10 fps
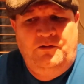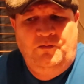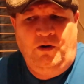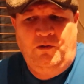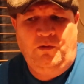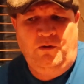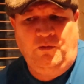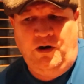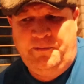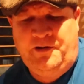Why
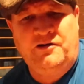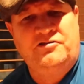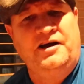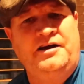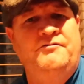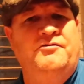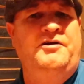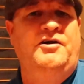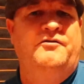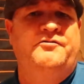are we not attacking
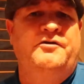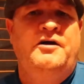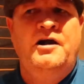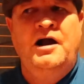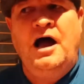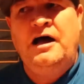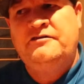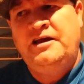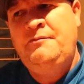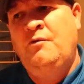from the off? A
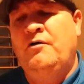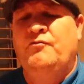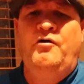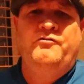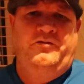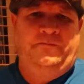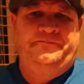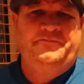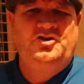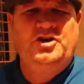team like
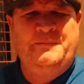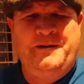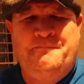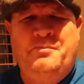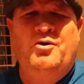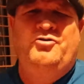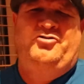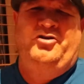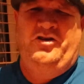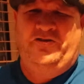Rotherham should have been
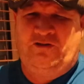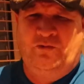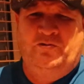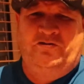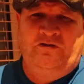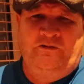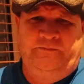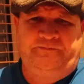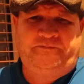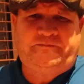put to the sword
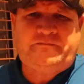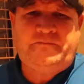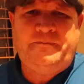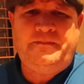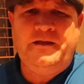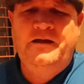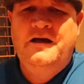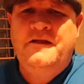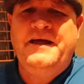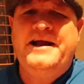tonight.
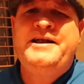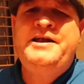They had